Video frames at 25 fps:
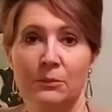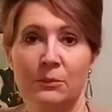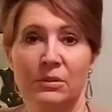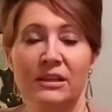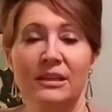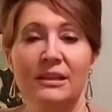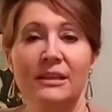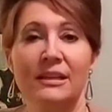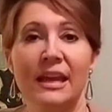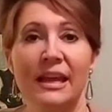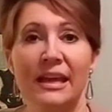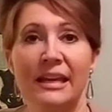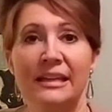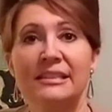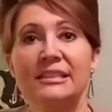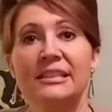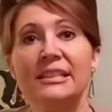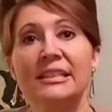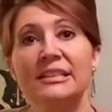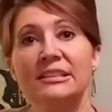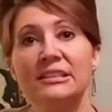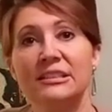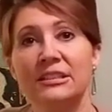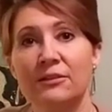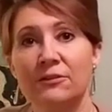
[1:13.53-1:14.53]
in
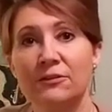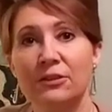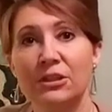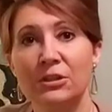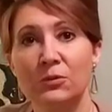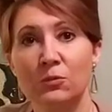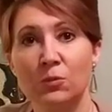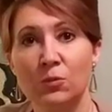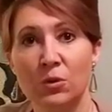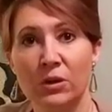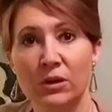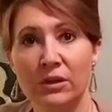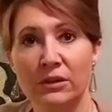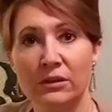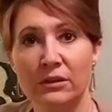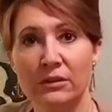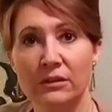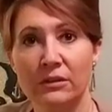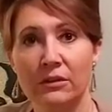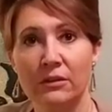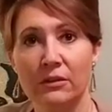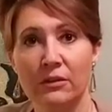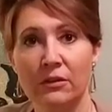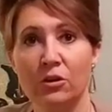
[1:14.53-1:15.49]
1871,